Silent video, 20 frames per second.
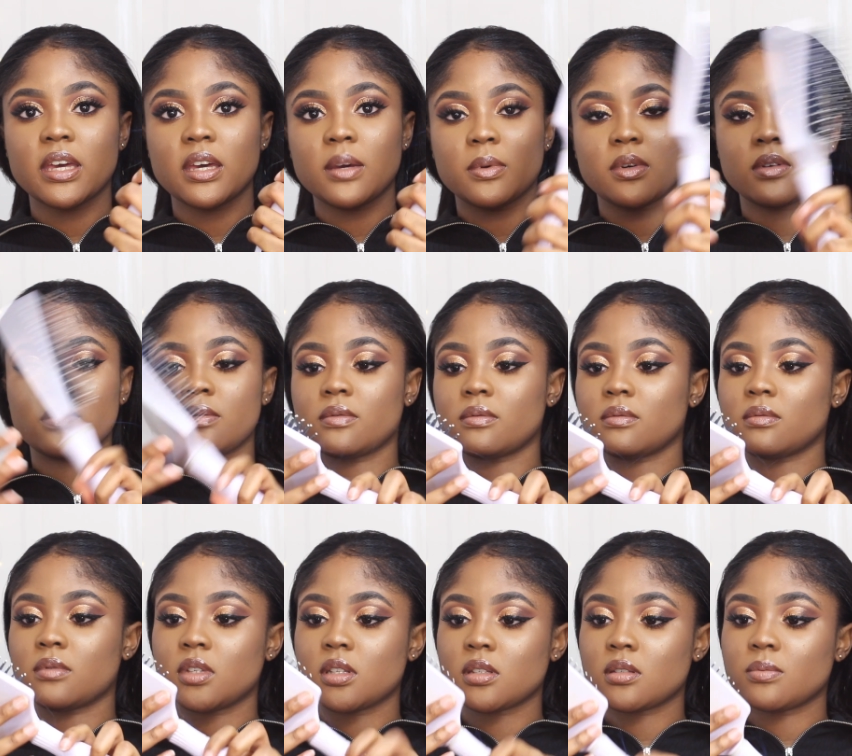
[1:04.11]
hair
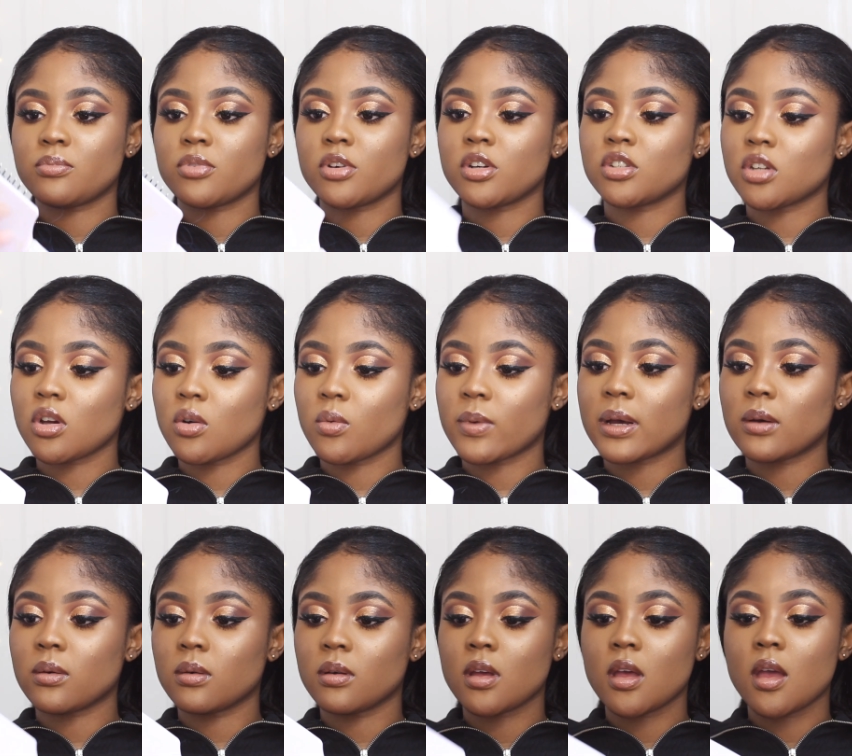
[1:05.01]
with this brush. Oh, wow.
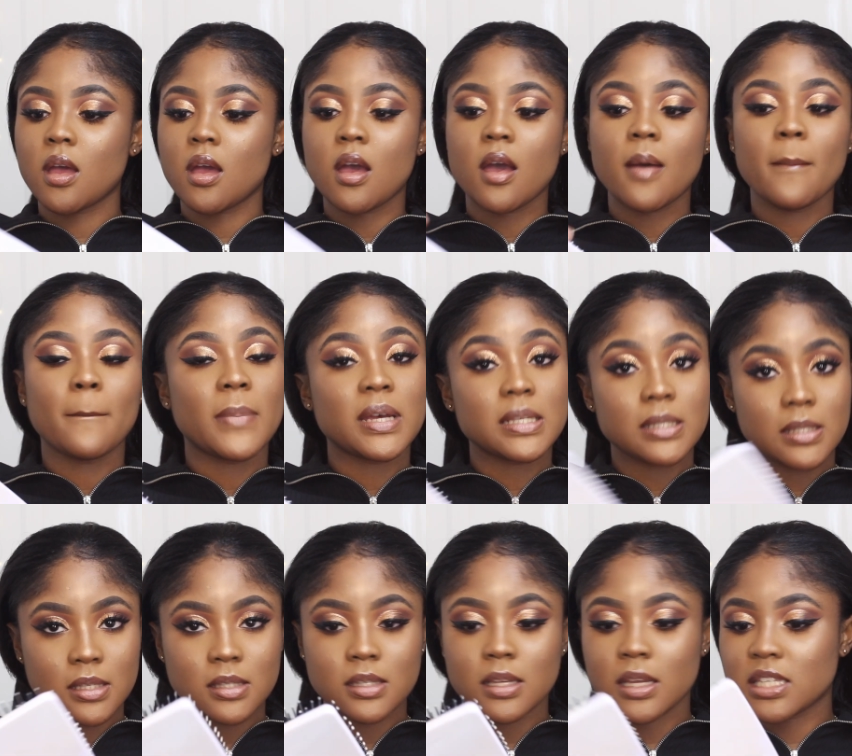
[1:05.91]
My
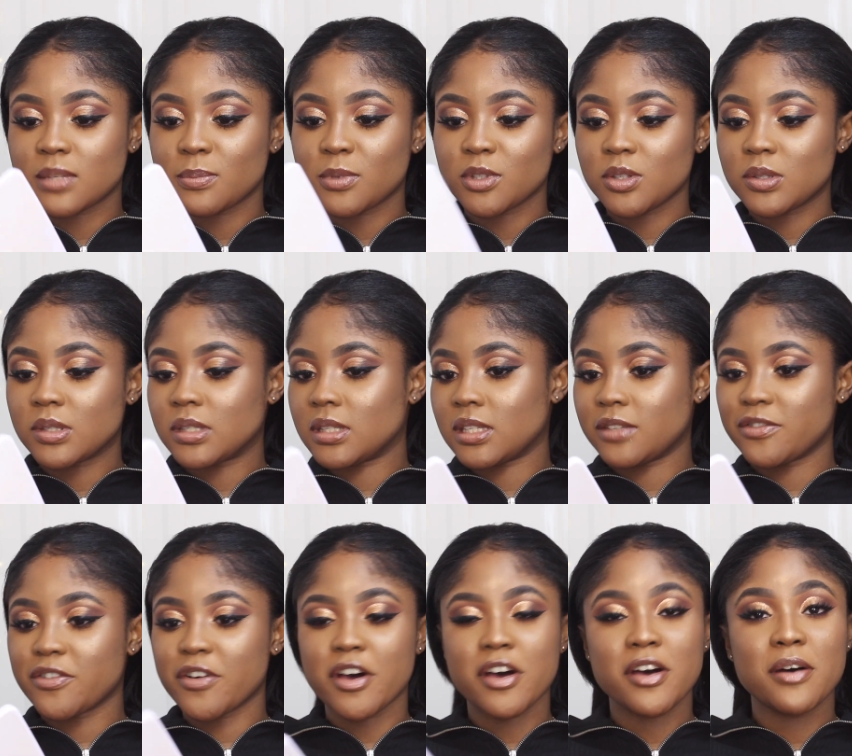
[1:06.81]
sister has been using this
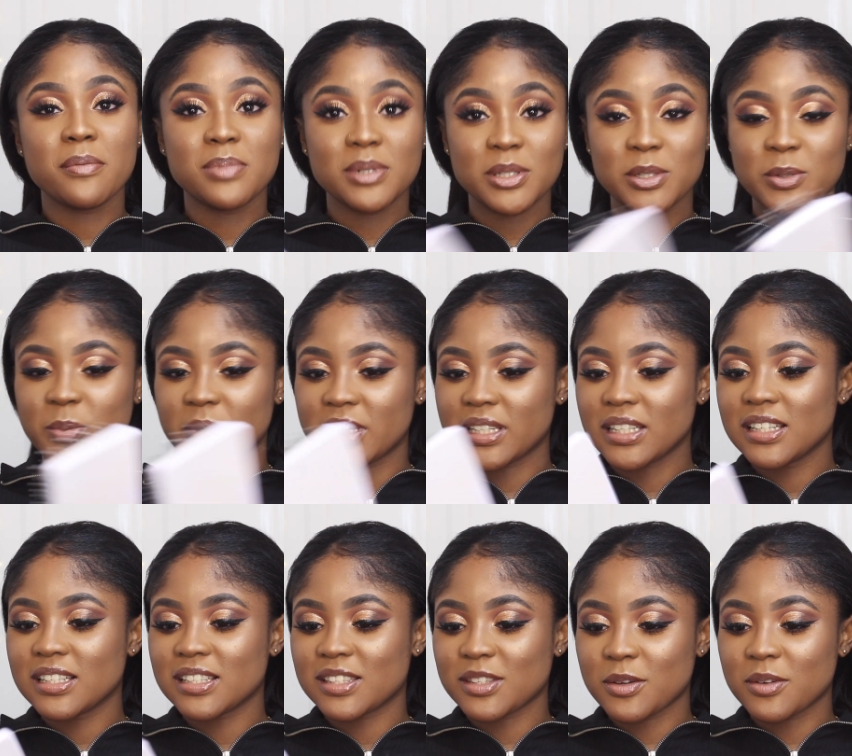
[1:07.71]
for her blue
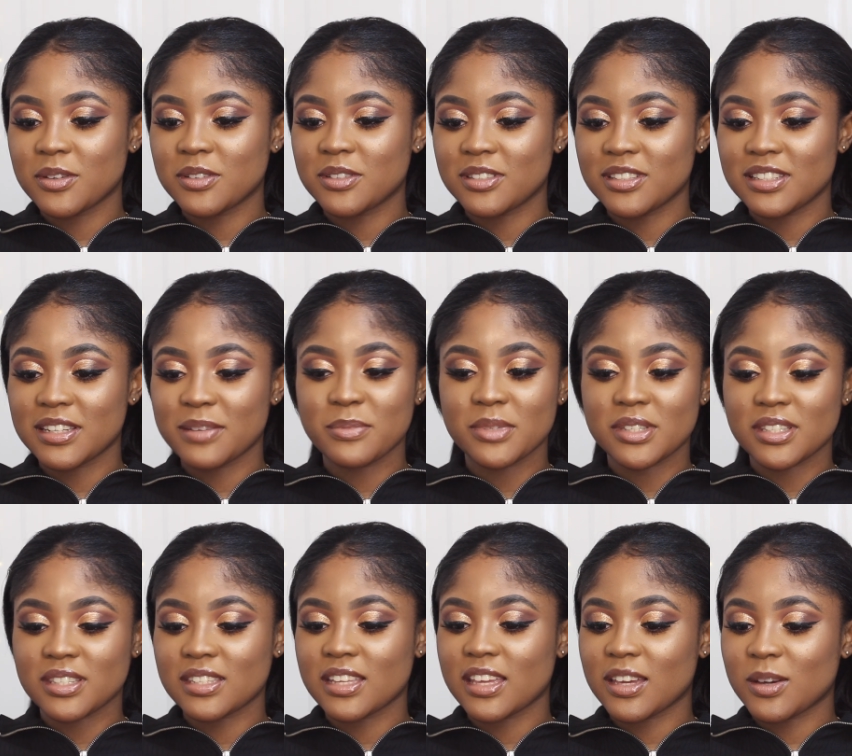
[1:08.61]
wig, so let me
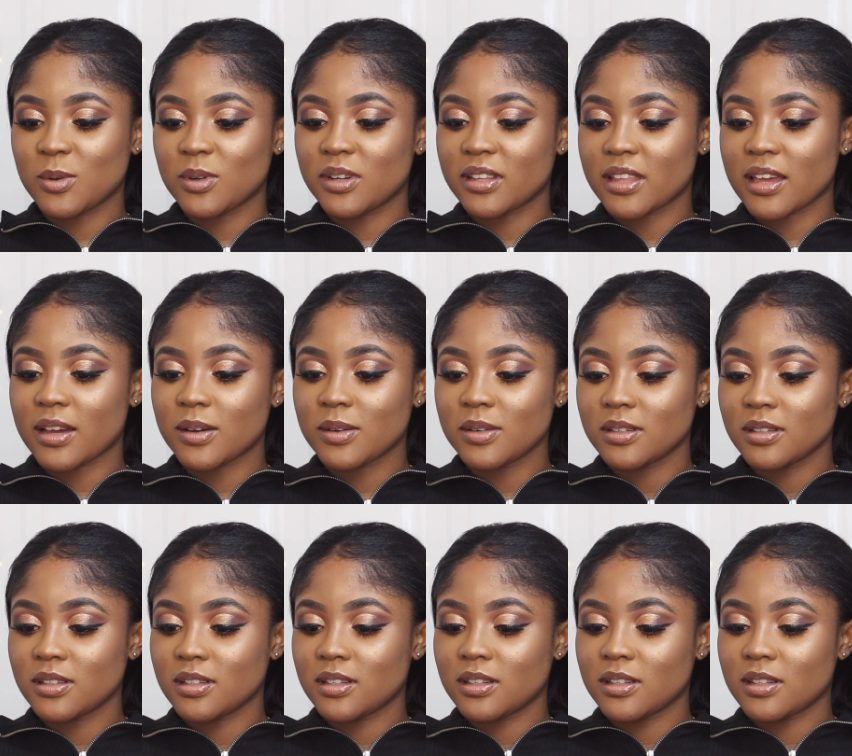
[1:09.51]
just take all of that out.